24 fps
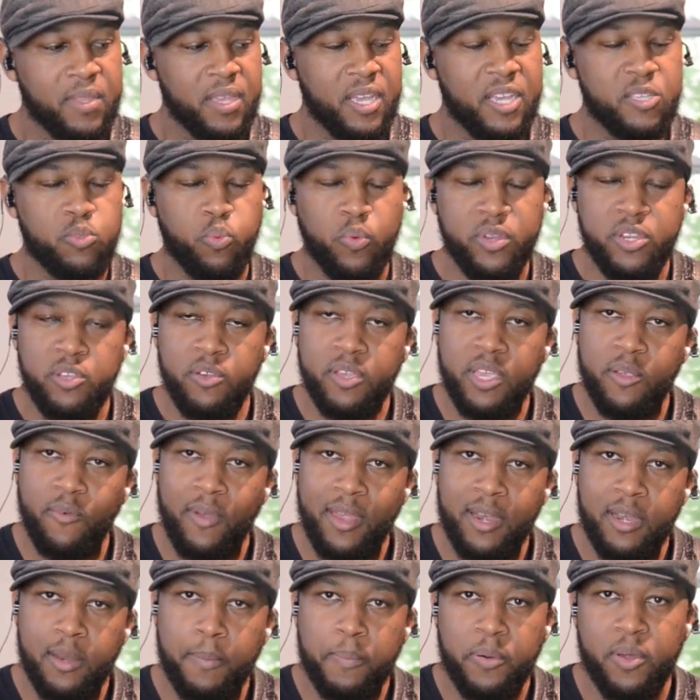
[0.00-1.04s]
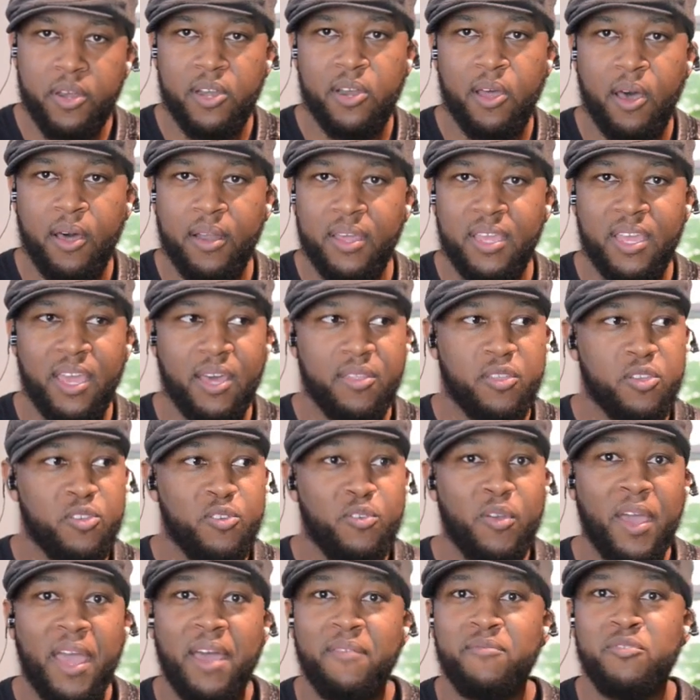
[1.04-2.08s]
is when you get ready to put it all together,
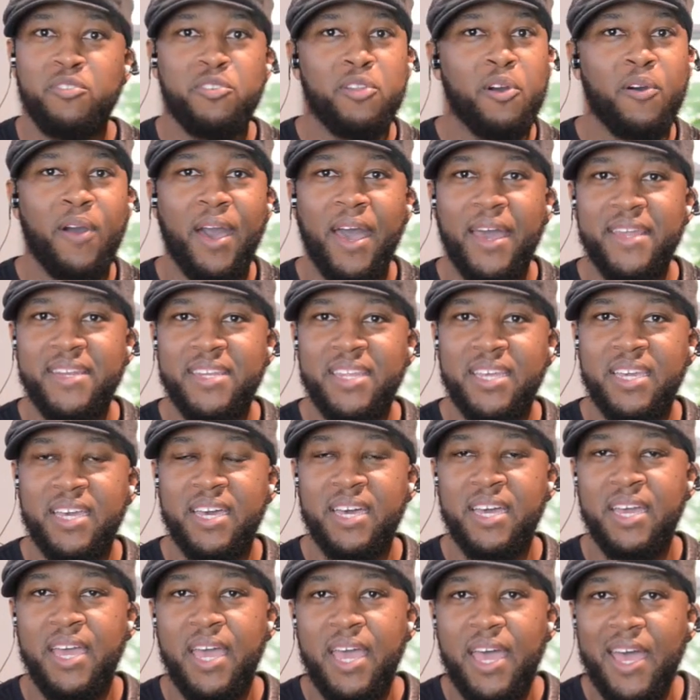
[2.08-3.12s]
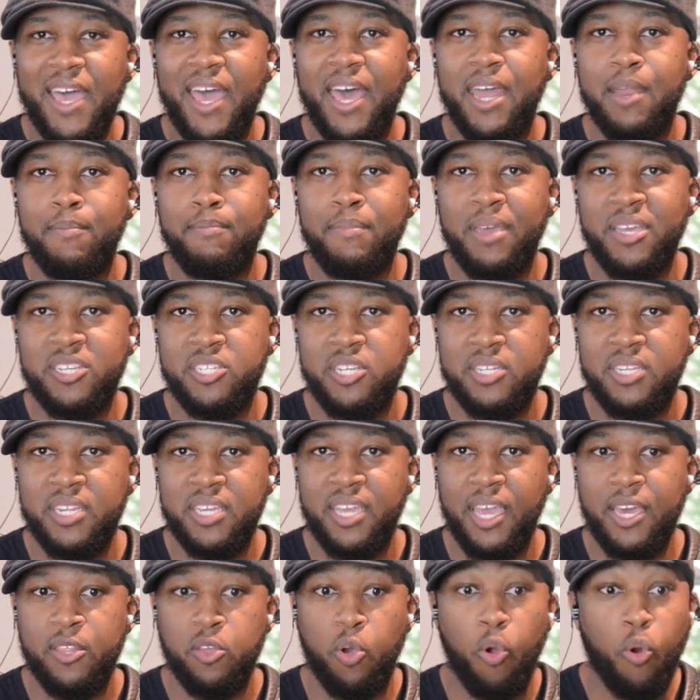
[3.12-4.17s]
you have no idea how to mesh it together.